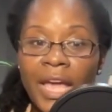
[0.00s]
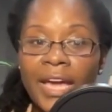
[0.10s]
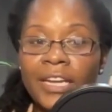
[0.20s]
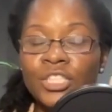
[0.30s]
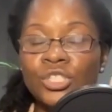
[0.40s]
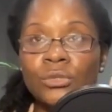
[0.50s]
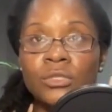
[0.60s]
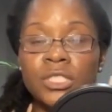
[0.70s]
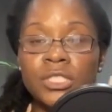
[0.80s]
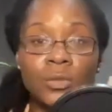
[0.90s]
and it
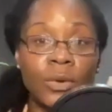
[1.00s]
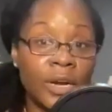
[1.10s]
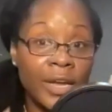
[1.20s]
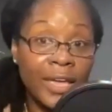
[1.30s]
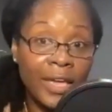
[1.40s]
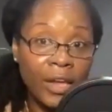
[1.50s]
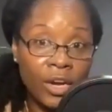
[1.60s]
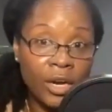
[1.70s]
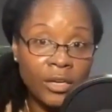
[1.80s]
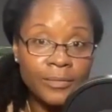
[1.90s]
shows us where
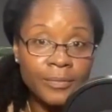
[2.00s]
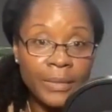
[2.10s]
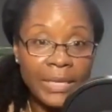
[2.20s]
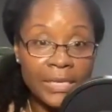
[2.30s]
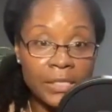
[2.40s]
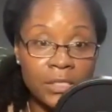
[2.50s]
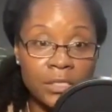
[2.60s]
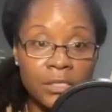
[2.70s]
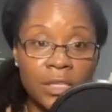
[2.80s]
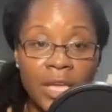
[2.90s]
here
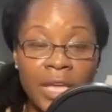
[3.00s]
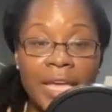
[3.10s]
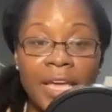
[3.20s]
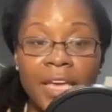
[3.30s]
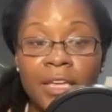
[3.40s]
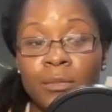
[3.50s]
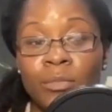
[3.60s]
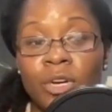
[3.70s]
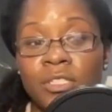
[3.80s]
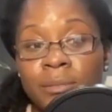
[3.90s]
is in
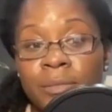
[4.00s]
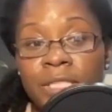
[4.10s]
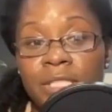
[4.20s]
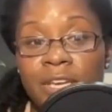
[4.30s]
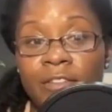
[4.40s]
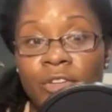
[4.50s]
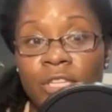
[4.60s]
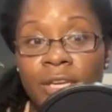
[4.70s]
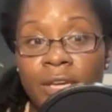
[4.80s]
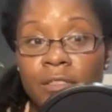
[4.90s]
proximity to
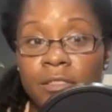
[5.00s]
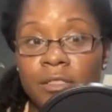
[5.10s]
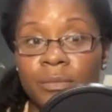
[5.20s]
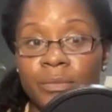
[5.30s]
everything else.